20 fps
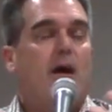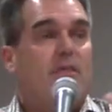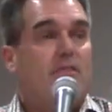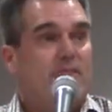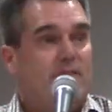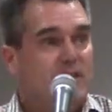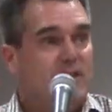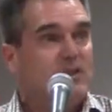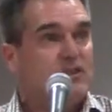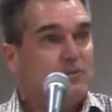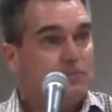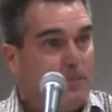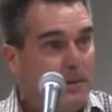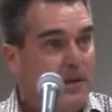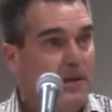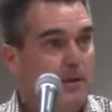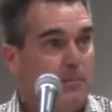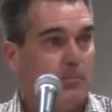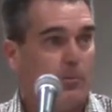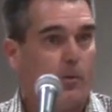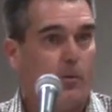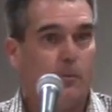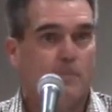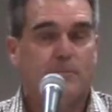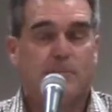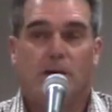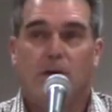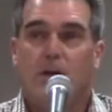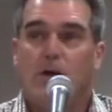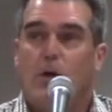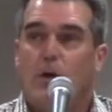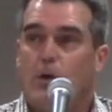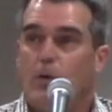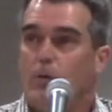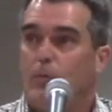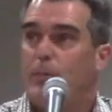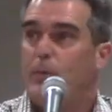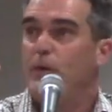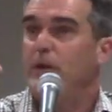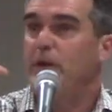this people
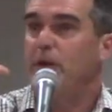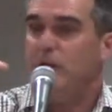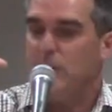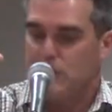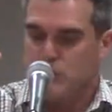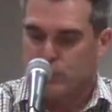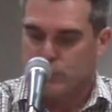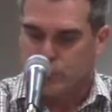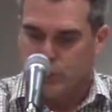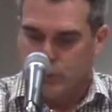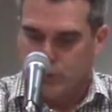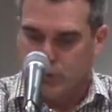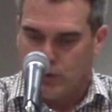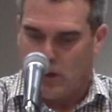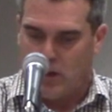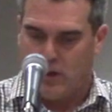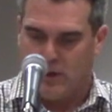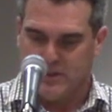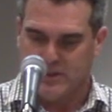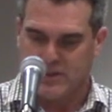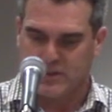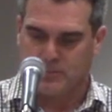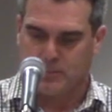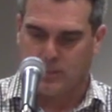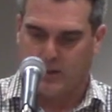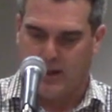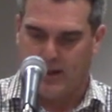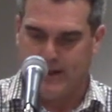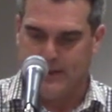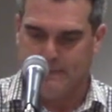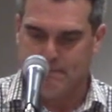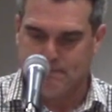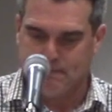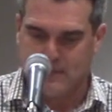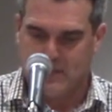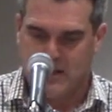who put His rule on display.